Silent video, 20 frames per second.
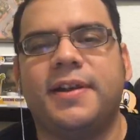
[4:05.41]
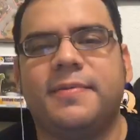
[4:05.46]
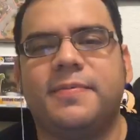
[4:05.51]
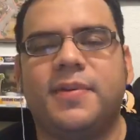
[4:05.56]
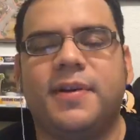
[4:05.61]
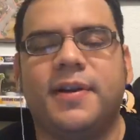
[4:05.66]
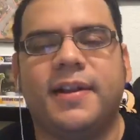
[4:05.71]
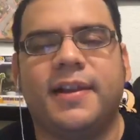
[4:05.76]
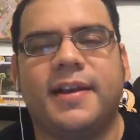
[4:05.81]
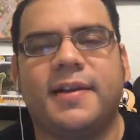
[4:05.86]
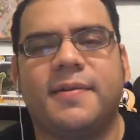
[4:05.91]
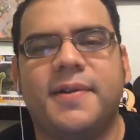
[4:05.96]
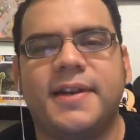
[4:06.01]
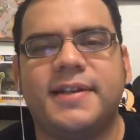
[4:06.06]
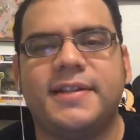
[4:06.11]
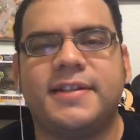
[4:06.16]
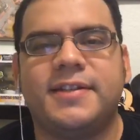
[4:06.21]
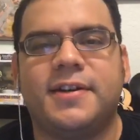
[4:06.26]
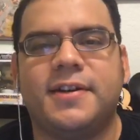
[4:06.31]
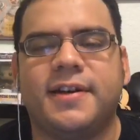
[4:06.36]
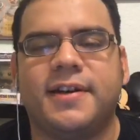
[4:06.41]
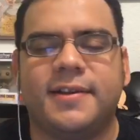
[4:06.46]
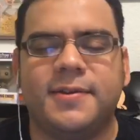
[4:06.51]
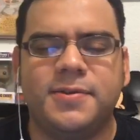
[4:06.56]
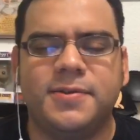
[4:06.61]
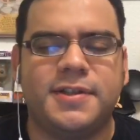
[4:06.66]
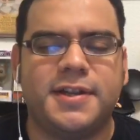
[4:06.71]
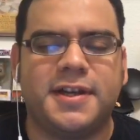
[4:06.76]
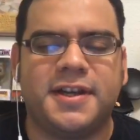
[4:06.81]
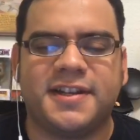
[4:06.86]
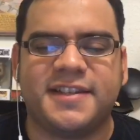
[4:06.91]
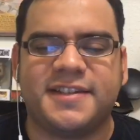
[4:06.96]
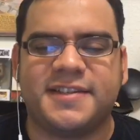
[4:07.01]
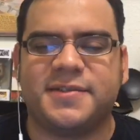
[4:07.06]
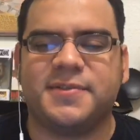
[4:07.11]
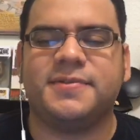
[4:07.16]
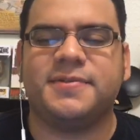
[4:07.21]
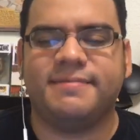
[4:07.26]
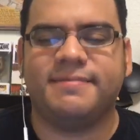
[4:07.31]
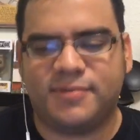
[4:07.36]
you're probably like, why is he talking? Who's he talking to?